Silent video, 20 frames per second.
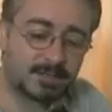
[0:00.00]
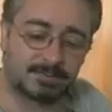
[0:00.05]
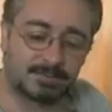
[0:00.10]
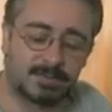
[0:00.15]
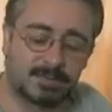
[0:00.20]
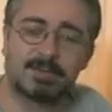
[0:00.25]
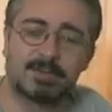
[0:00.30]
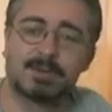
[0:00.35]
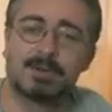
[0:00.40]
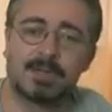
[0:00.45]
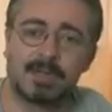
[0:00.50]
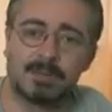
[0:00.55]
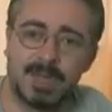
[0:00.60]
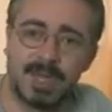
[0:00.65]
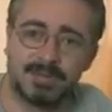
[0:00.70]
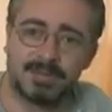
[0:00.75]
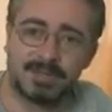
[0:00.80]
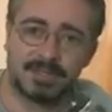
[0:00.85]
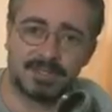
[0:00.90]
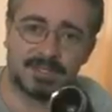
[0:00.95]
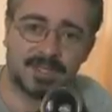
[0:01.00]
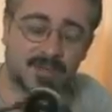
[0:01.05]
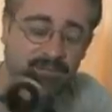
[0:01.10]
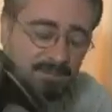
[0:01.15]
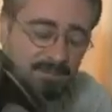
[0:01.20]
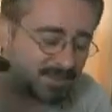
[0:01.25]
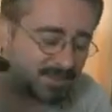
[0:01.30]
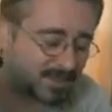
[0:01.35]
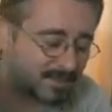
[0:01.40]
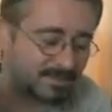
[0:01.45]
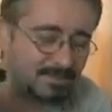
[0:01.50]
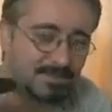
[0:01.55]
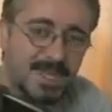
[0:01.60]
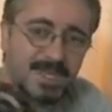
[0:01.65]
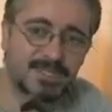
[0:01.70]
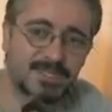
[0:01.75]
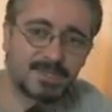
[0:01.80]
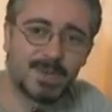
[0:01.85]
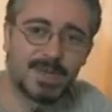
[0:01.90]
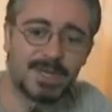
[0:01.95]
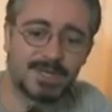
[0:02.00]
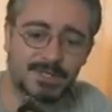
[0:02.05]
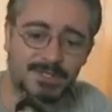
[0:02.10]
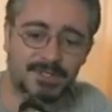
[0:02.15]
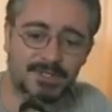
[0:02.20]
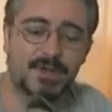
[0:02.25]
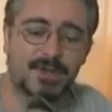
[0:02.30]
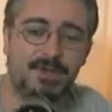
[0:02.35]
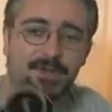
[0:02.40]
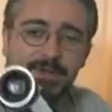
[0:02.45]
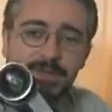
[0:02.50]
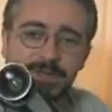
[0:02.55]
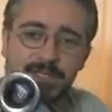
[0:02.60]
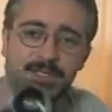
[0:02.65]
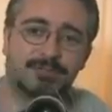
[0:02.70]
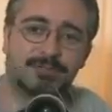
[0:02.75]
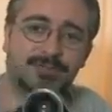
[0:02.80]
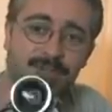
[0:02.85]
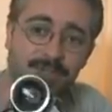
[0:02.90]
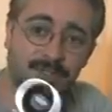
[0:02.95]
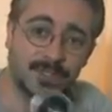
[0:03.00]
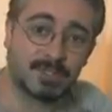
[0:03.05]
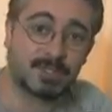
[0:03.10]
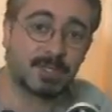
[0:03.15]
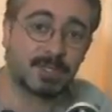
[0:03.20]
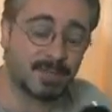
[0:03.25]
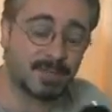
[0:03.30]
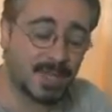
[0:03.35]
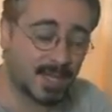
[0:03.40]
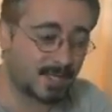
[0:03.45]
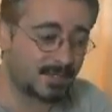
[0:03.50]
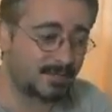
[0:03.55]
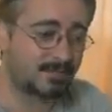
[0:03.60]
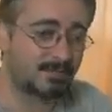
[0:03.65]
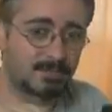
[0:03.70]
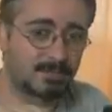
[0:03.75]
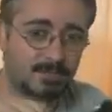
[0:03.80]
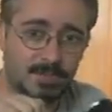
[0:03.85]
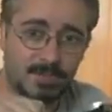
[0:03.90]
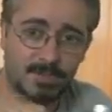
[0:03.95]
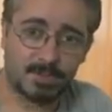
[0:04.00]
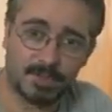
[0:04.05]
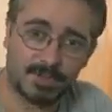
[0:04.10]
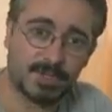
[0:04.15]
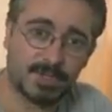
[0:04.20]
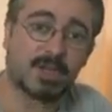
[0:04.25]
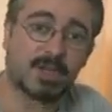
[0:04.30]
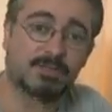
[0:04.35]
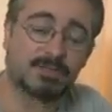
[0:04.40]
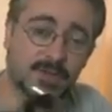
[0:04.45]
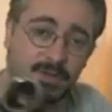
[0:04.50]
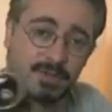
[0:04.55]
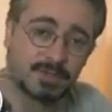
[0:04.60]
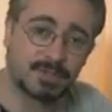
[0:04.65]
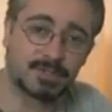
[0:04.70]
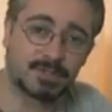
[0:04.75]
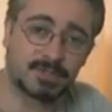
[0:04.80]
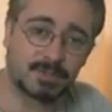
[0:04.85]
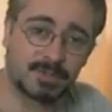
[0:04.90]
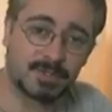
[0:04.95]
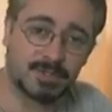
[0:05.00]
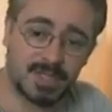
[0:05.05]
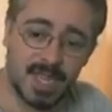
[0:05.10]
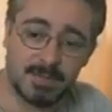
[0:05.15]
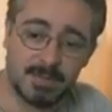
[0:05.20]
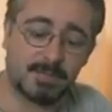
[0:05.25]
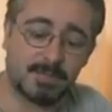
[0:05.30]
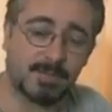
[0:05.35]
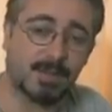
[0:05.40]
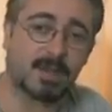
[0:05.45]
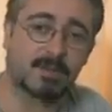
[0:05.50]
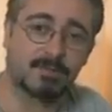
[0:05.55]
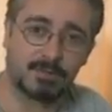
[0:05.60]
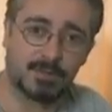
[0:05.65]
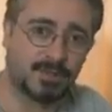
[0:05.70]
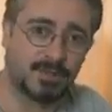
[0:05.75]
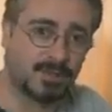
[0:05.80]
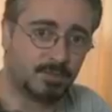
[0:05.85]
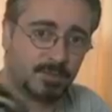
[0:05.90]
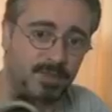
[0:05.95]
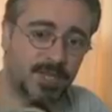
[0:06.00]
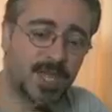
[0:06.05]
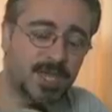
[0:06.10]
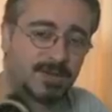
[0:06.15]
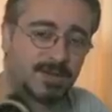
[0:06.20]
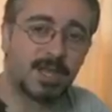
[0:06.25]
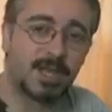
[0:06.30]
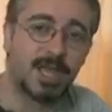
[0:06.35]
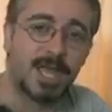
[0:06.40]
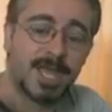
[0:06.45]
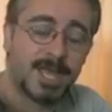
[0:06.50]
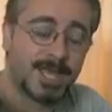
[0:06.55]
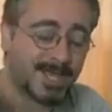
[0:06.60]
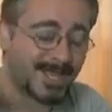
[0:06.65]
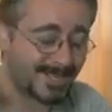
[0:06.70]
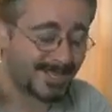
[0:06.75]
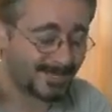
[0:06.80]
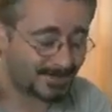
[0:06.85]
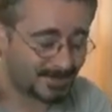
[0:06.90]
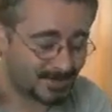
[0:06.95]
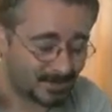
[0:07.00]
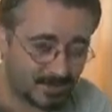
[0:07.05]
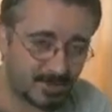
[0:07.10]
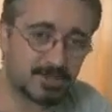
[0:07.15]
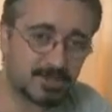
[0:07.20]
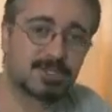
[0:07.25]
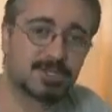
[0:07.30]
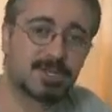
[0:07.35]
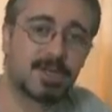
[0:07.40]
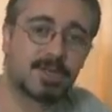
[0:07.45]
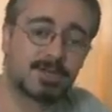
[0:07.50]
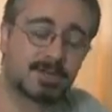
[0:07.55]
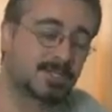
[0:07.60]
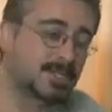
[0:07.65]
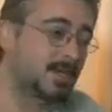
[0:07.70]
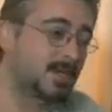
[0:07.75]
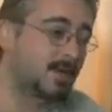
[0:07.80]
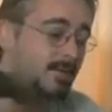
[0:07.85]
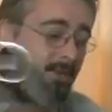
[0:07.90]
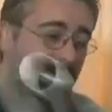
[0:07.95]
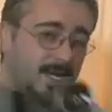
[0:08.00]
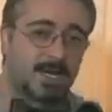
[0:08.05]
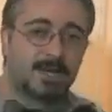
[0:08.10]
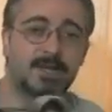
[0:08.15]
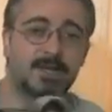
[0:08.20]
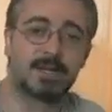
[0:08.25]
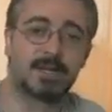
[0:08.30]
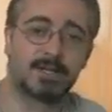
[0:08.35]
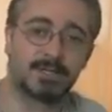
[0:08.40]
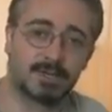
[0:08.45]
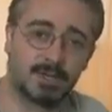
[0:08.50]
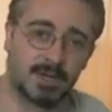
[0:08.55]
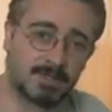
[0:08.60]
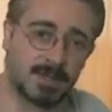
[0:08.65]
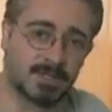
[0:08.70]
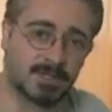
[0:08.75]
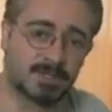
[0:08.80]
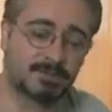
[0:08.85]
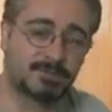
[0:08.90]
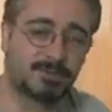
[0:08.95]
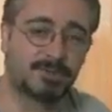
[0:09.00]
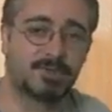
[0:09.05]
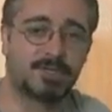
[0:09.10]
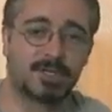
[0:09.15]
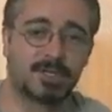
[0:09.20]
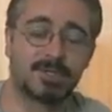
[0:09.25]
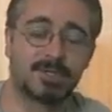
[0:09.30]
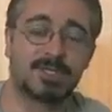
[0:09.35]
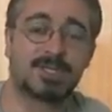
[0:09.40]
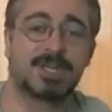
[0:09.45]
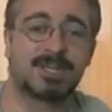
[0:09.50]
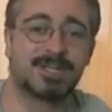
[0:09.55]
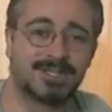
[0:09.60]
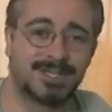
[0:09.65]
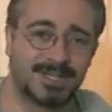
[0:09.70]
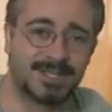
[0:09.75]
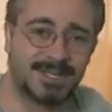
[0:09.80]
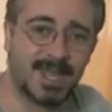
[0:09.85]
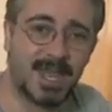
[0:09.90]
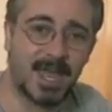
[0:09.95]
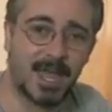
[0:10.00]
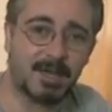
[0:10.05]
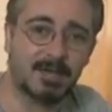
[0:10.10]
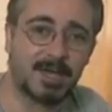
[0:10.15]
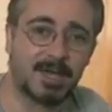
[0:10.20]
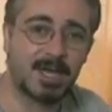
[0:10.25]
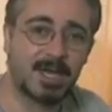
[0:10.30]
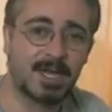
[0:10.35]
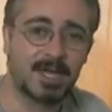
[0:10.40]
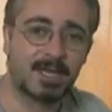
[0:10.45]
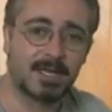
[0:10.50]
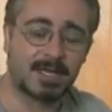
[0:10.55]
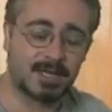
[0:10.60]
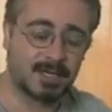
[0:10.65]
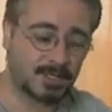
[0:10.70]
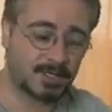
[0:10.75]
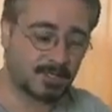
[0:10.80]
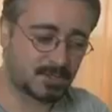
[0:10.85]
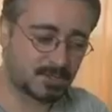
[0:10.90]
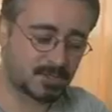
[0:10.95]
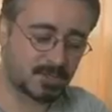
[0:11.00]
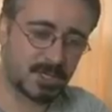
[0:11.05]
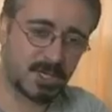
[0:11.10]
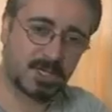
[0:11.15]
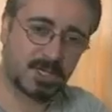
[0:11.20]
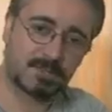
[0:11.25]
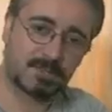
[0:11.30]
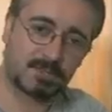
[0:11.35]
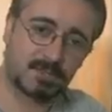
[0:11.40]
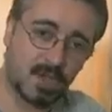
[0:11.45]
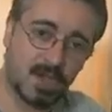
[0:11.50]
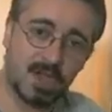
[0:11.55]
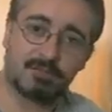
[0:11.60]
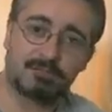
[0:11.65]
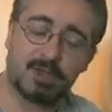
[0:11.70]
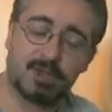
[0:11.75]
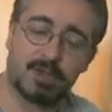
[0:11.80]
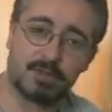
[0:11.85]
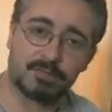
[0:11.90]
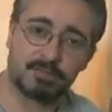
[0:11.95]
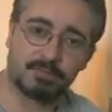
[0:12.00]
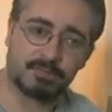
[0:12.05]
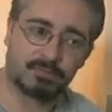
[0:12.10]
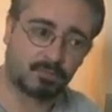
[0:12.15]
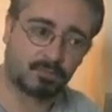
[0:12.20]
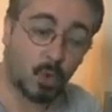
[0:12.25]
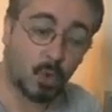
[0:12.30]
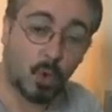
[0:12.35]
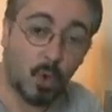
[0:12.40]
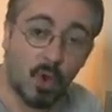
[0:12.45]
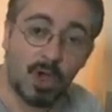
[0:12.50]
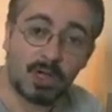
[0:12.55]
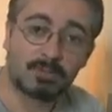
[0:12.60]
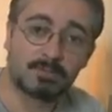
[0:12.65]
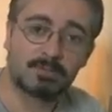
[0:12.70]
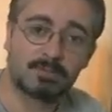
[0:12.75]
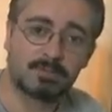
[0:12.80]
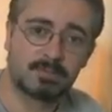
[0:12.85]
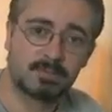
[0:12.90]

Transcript: you all about this stuff, but the best way to show you the difference this can make to what the iPhone is capable of with and without it is to just show you. So I went out and I shot a bunch of footage. So what you're going to see now is the iPhone raw,